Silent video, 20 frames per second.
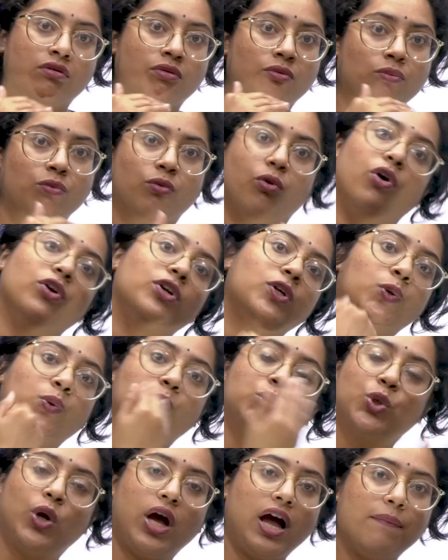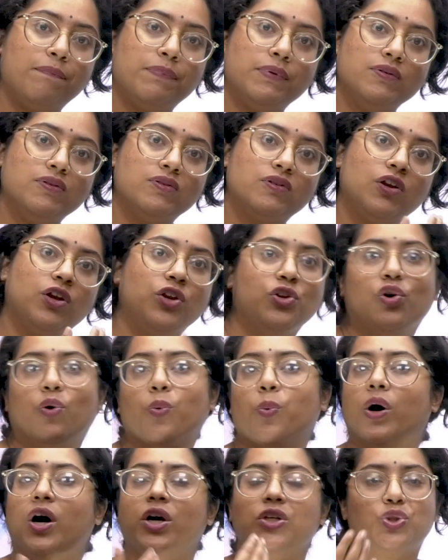what also happens in your
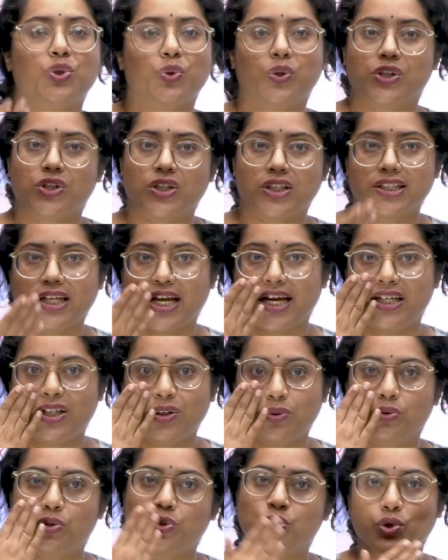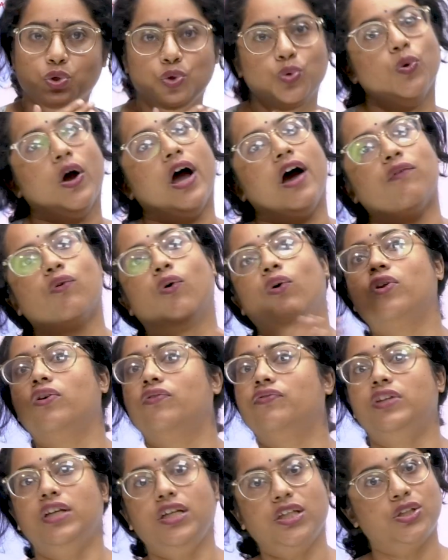virtual society also, you have all
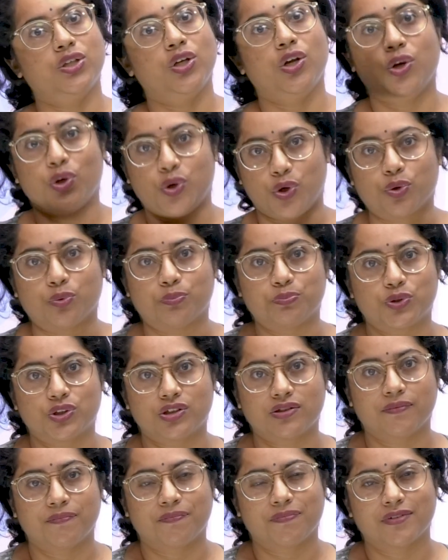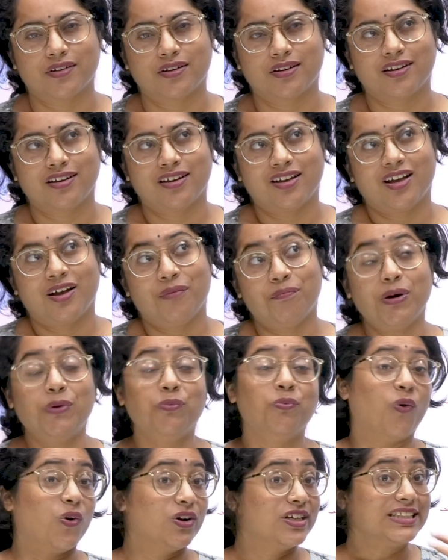of these groups. But
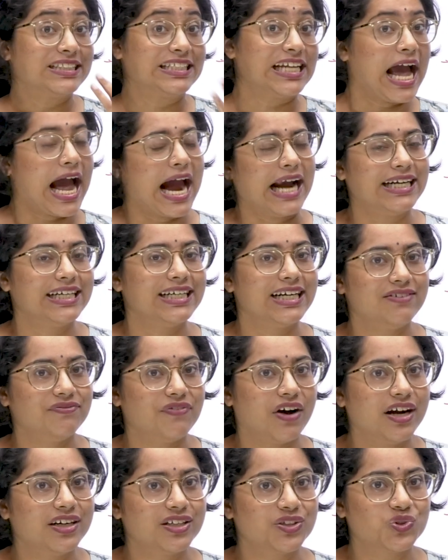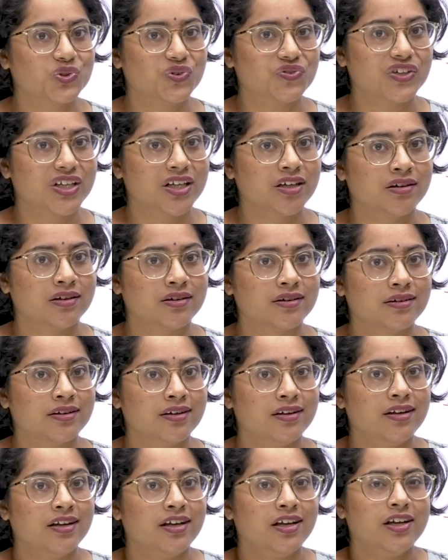what is the added advantage over here?
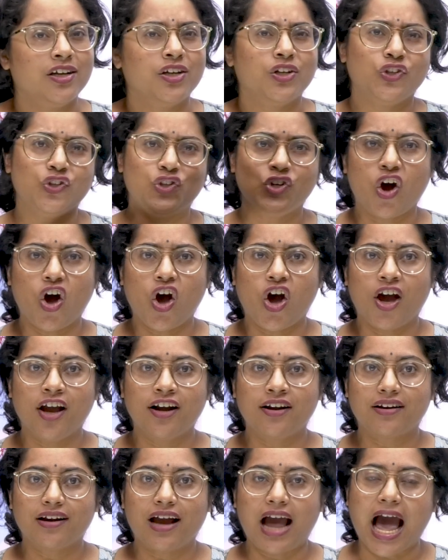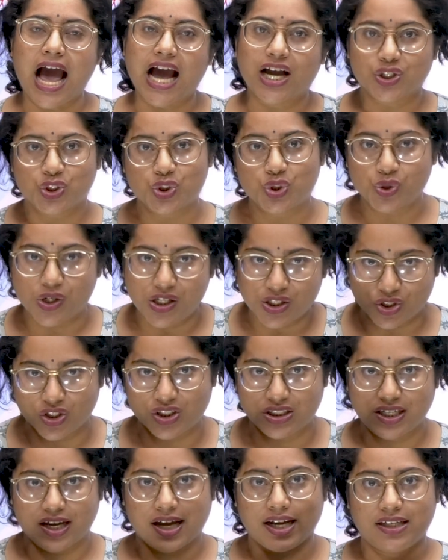Your actual
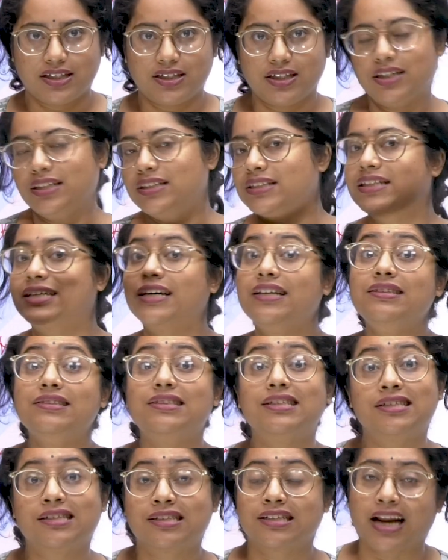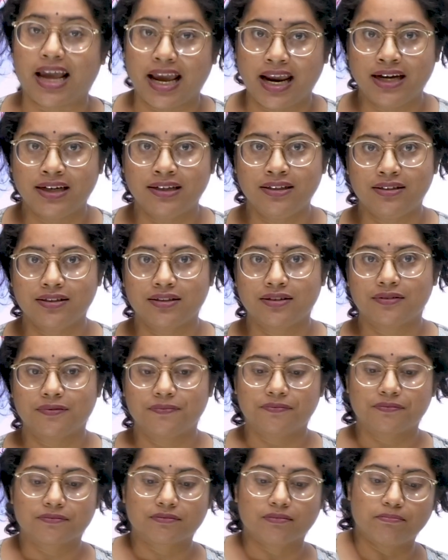society is constrained
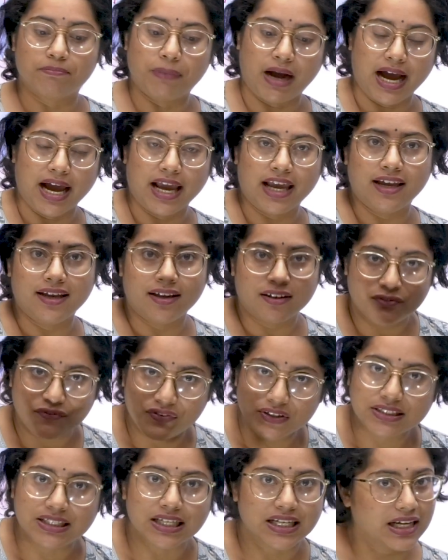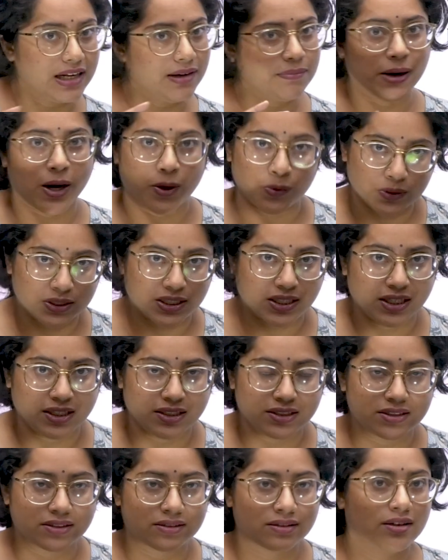by physical
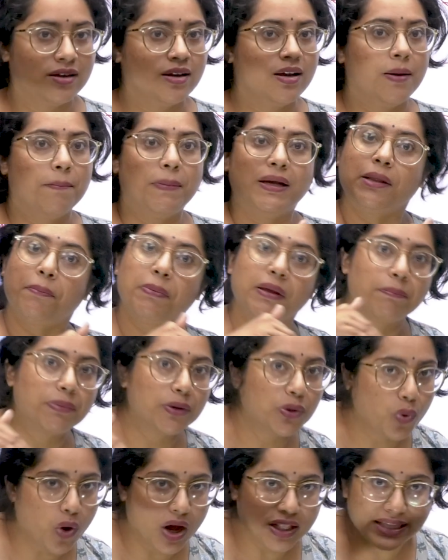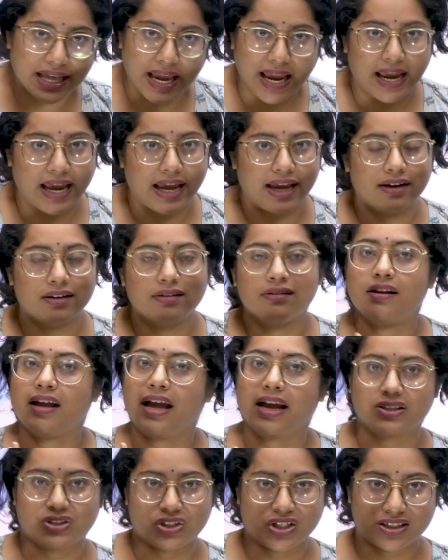boundaries, by the people who are there,
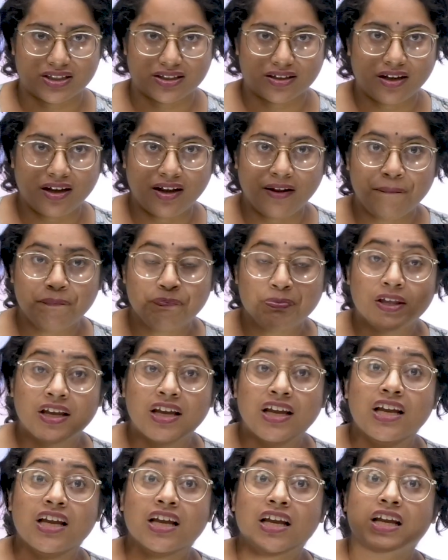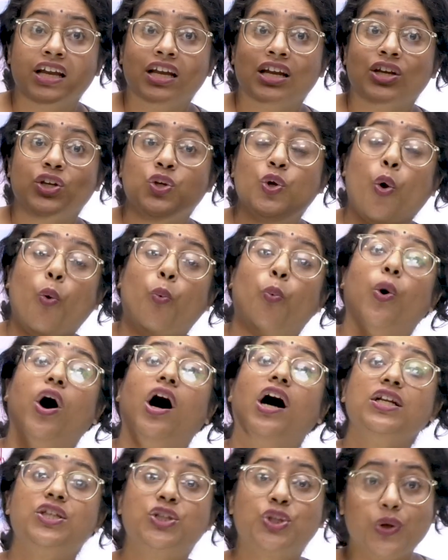etc. Your
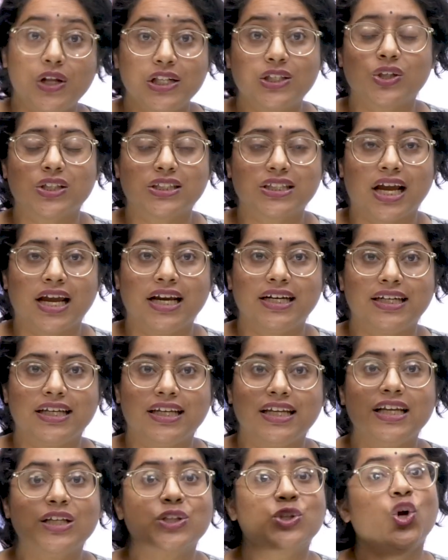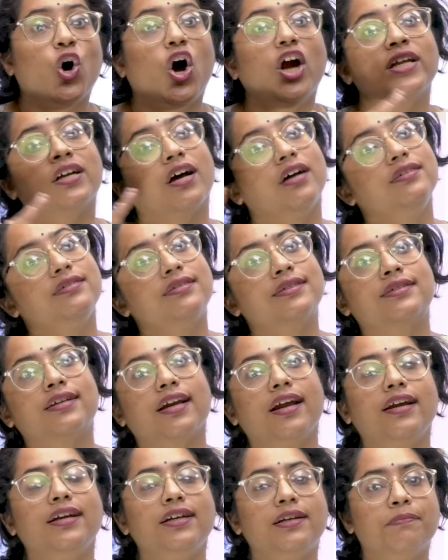virtual society is not
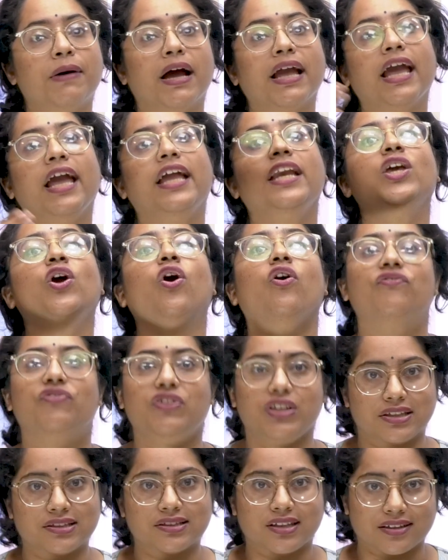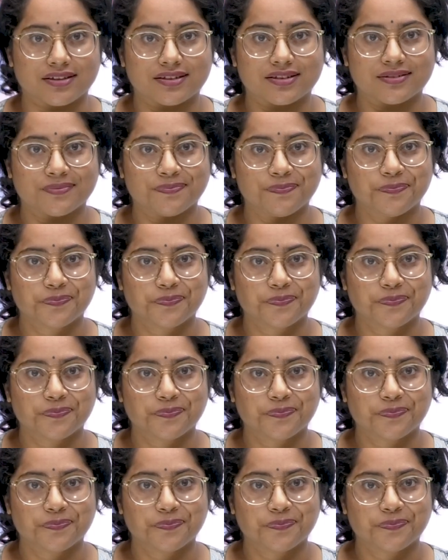constrained by any of these things.